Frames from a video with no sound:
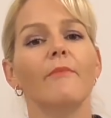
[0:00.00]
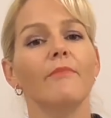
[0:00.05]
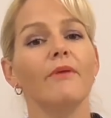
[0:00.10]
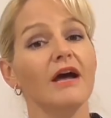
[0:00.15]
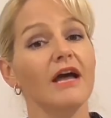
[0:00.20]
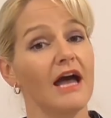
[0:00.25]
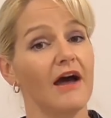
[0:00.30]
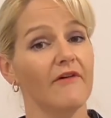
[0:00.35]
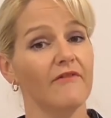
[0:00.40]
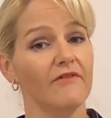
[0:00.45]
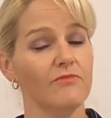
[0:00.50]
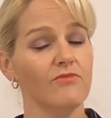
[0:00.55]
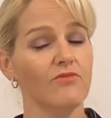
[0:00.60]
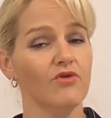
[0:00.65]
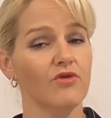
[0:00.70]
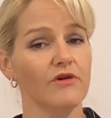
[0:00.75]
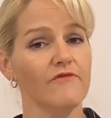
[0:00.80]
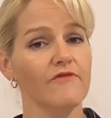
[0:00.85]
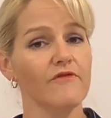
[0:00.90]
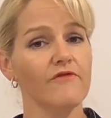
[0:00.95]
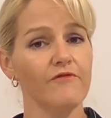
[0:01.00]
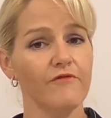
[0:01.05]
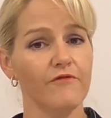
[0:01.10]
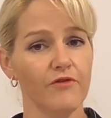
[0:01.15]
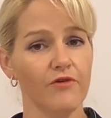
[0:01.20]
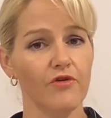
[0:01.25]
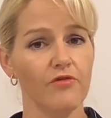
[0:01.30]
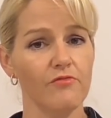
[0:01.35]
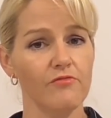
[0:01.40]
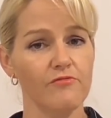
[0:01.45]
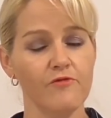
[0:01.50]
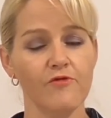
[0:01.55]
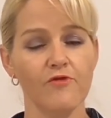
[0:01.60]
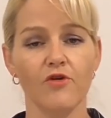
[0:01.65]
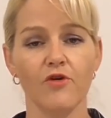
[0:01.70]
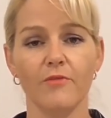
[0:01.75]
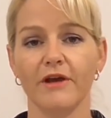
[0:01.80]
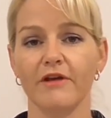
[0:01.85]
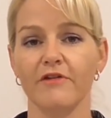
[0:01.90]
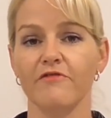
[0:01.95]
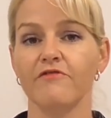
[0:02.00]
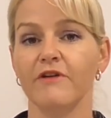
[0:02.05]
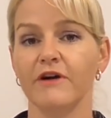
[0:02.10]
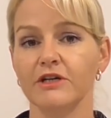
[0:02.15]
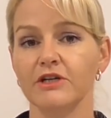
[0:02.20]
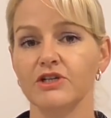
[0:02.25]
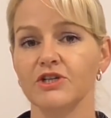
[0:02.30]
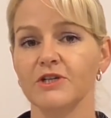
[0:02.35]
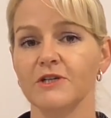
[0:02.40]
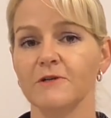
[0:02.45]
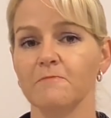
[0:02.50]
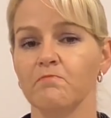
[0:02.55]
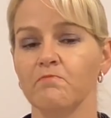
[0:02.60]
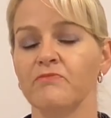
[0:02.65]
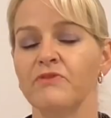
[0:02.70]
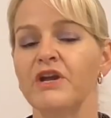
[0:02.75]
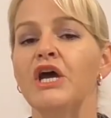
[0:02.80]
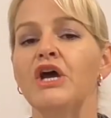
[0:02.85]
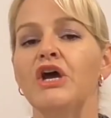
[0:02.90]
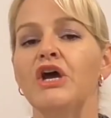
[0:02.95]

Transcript: by having more of a film-forming function.